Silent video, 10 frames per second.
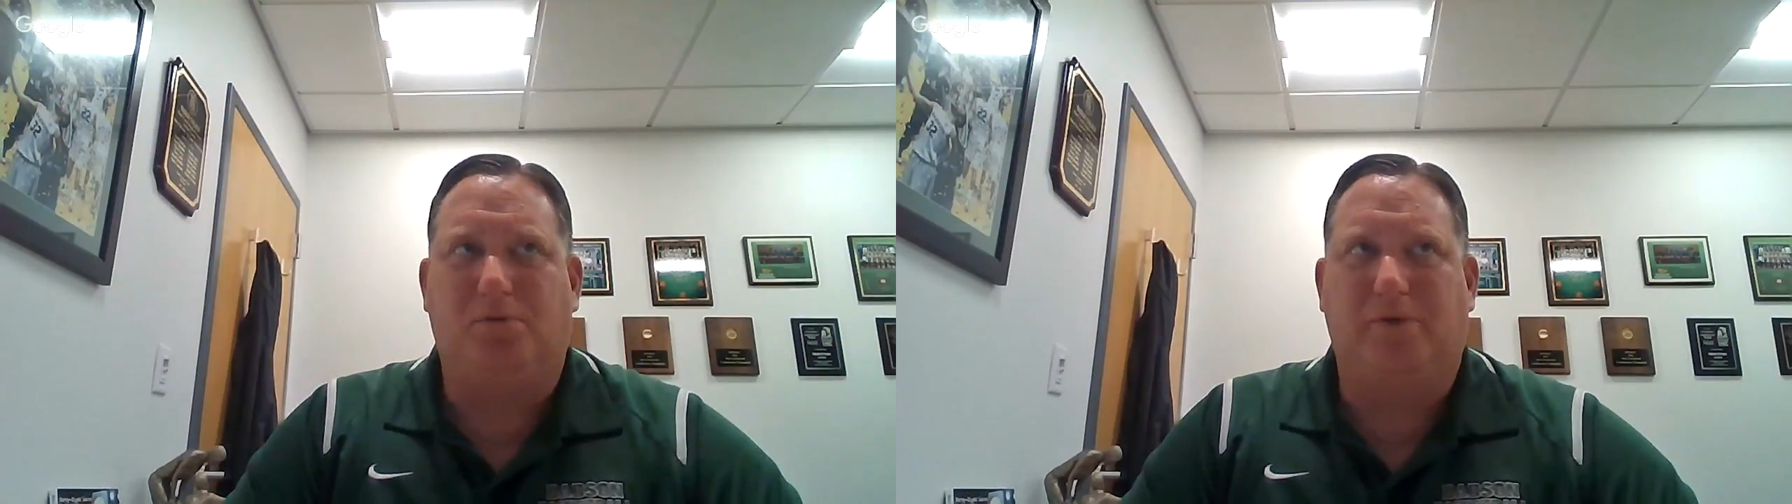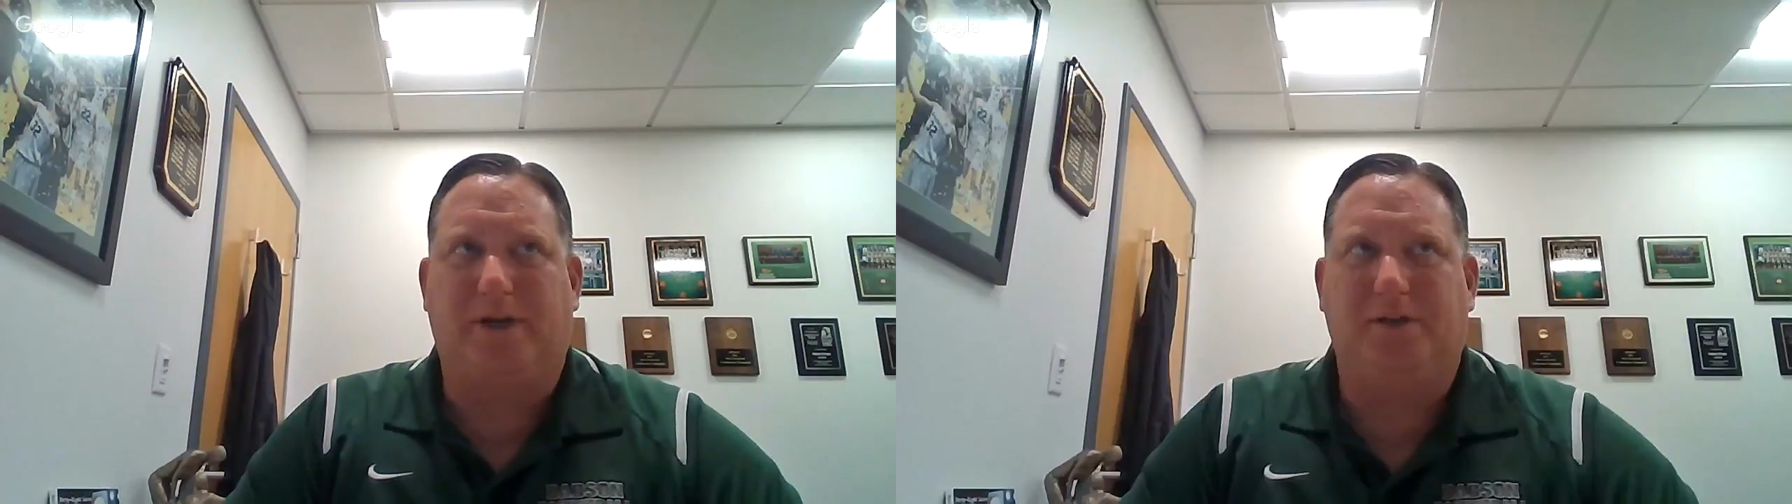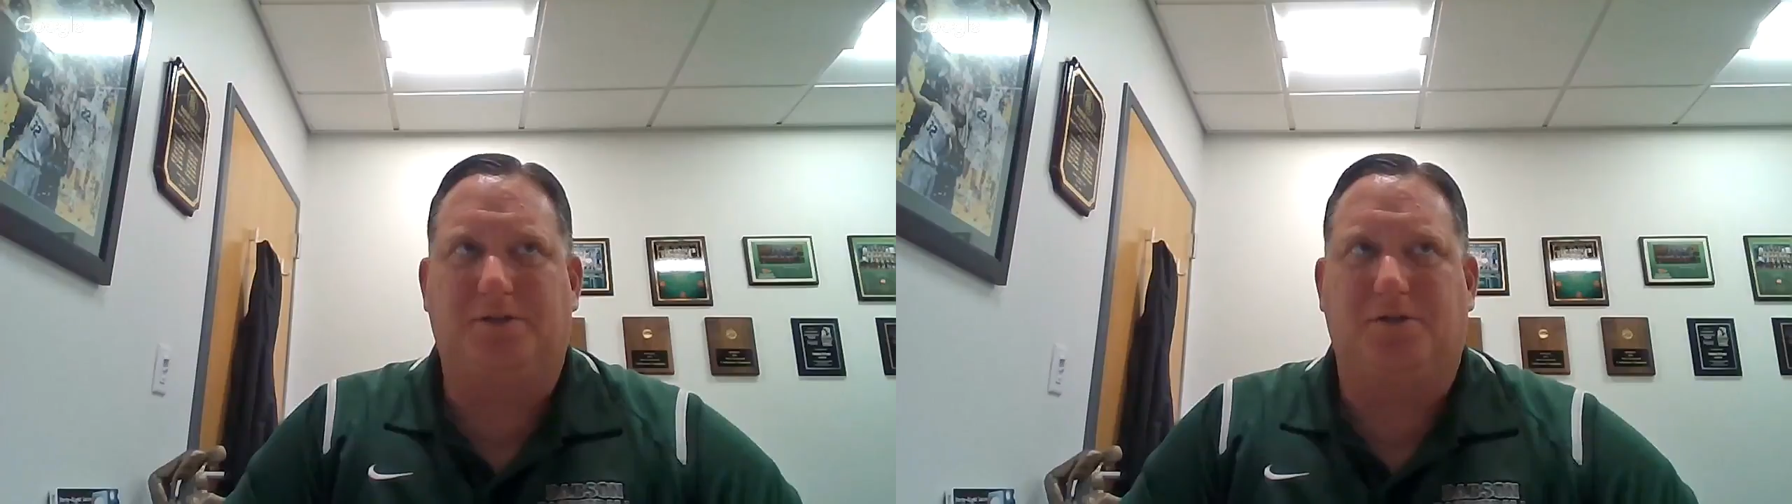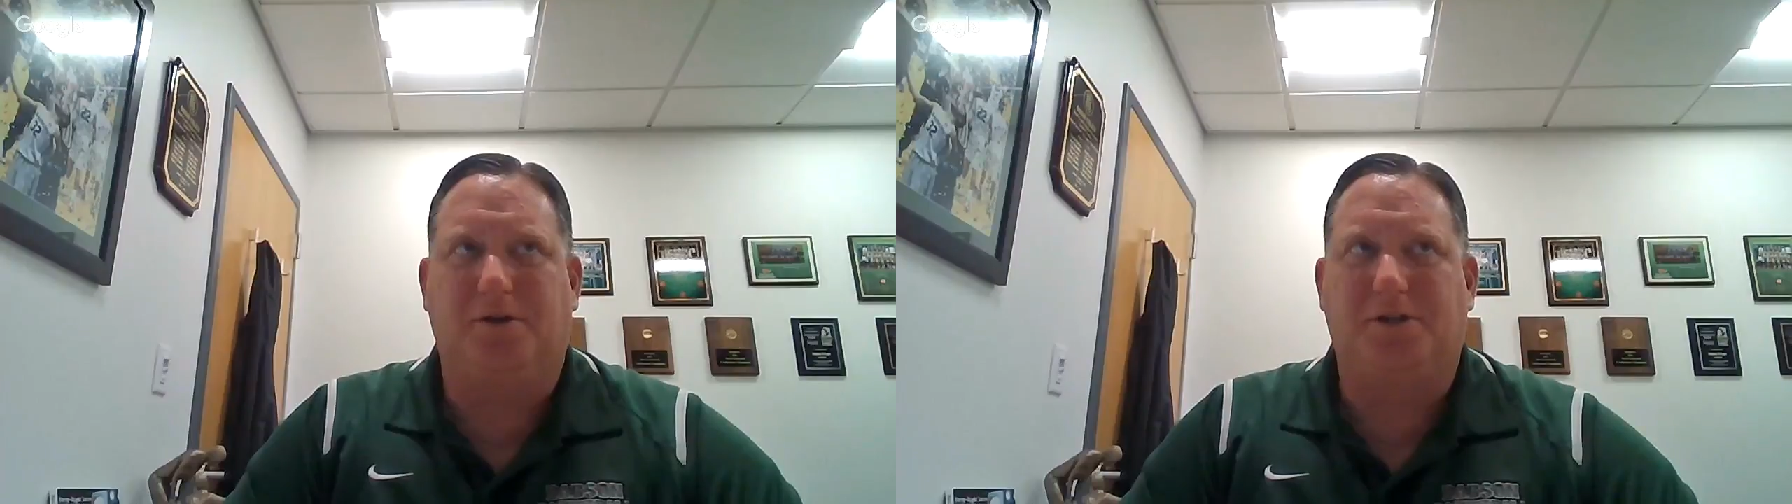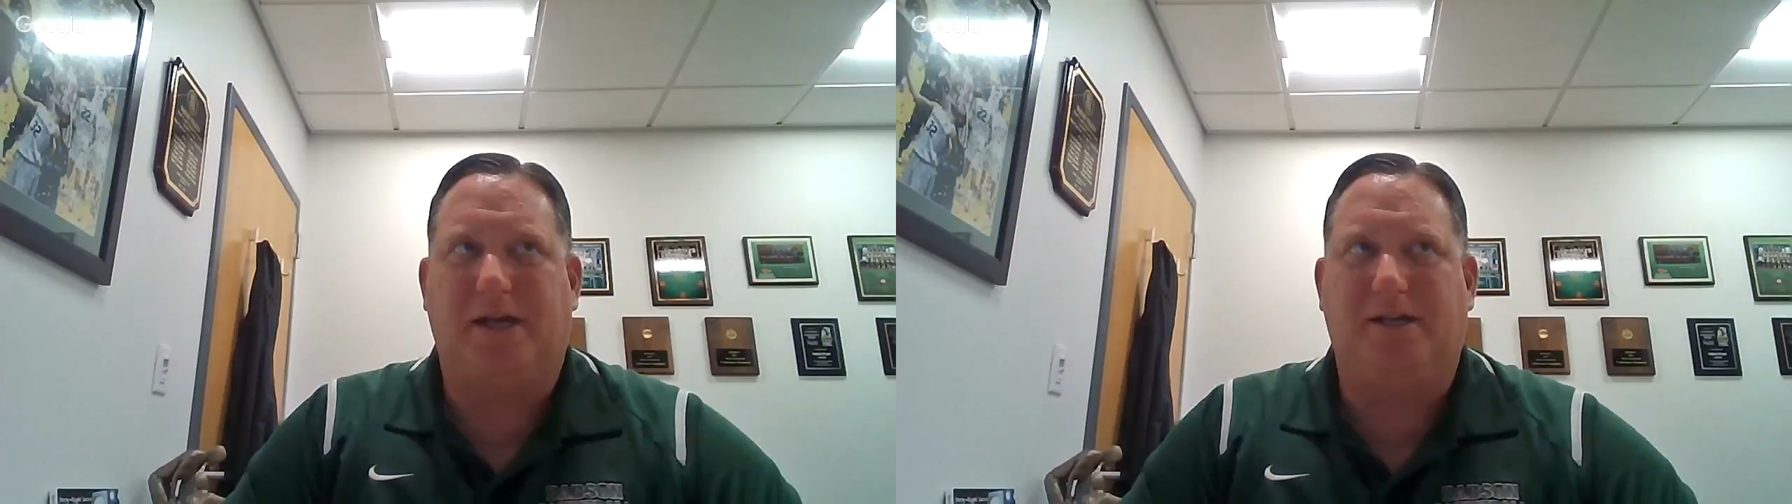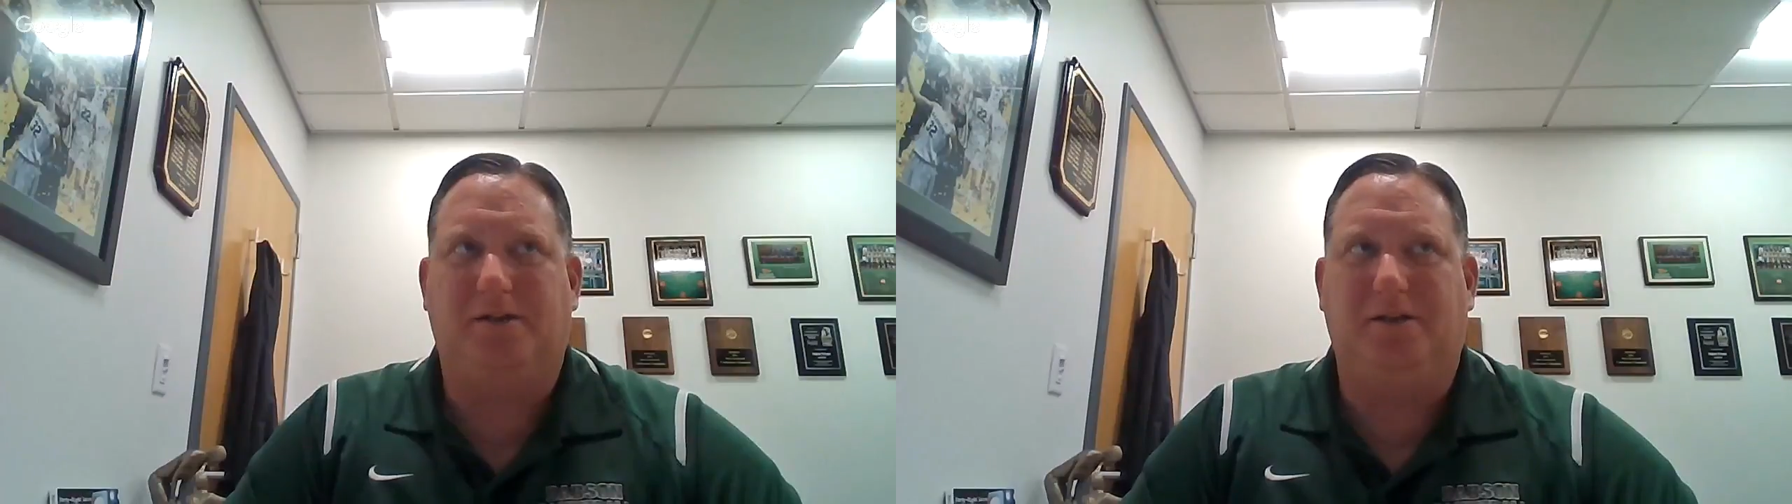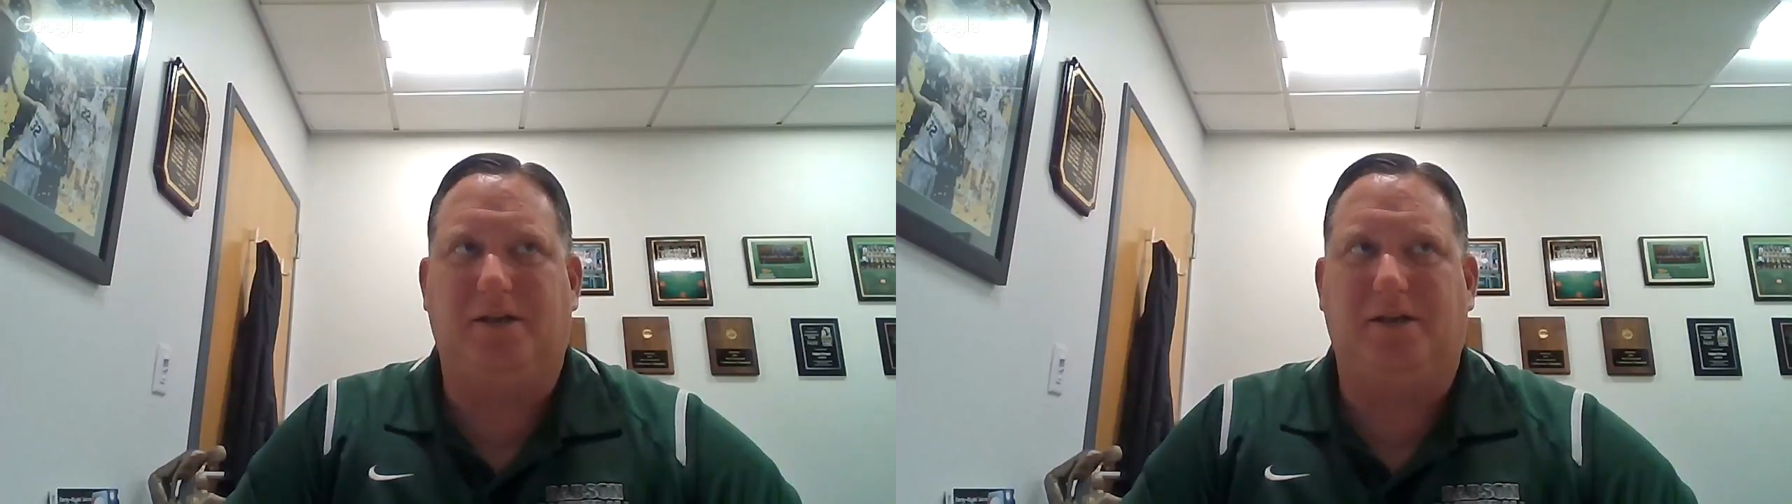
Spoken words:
Rick and Serge had